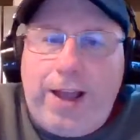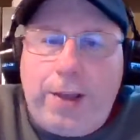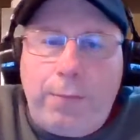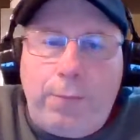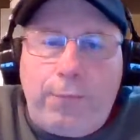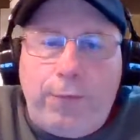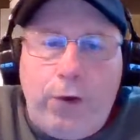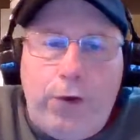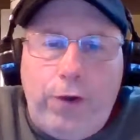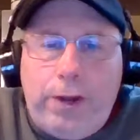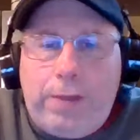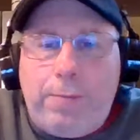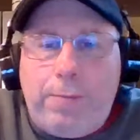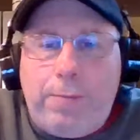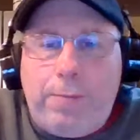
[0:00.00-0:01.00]
of flooring
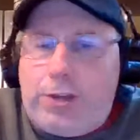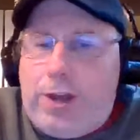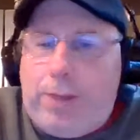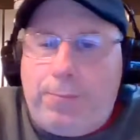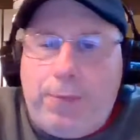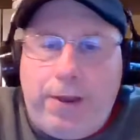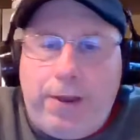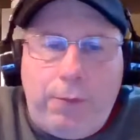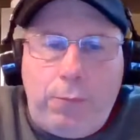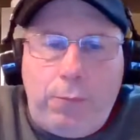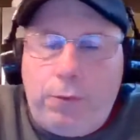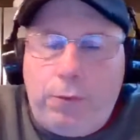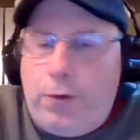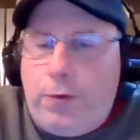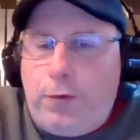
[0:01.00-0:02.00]
in my shop that I
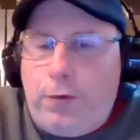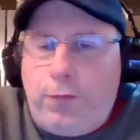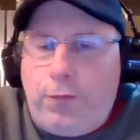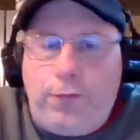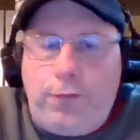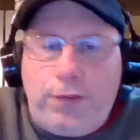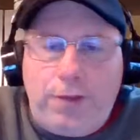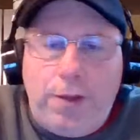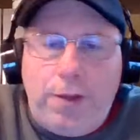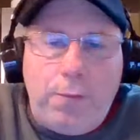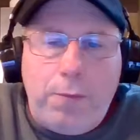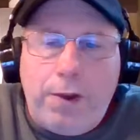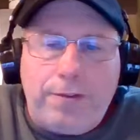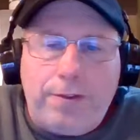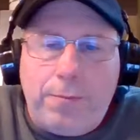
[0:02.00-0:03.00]
will use for
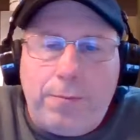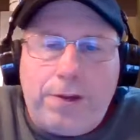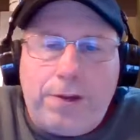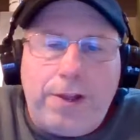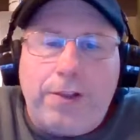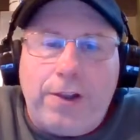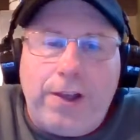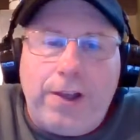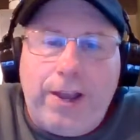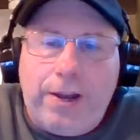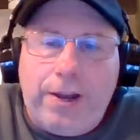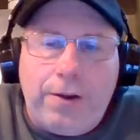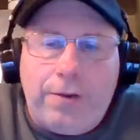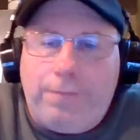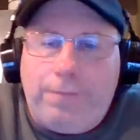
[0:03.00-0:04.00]
somewhere down the line,
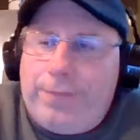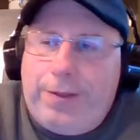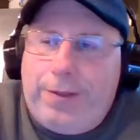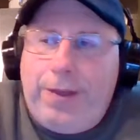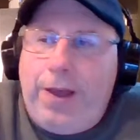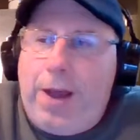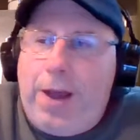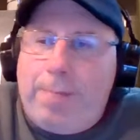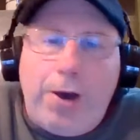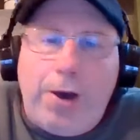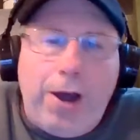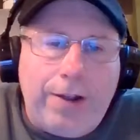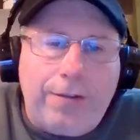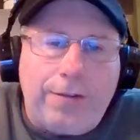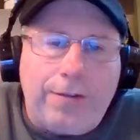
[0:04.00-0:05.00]
or a
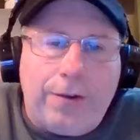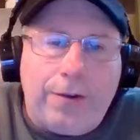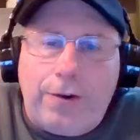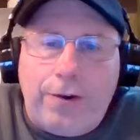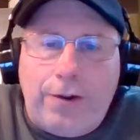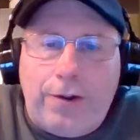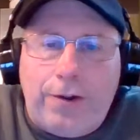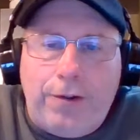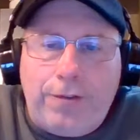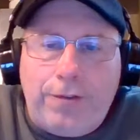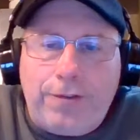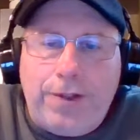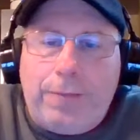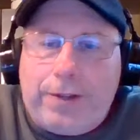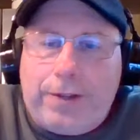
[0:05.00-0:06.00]
box or
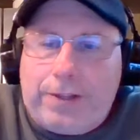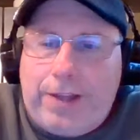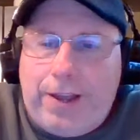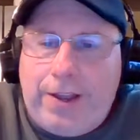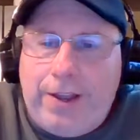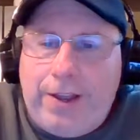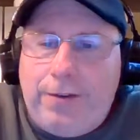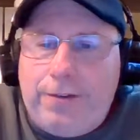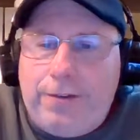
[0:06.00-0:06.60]
something like that, you know?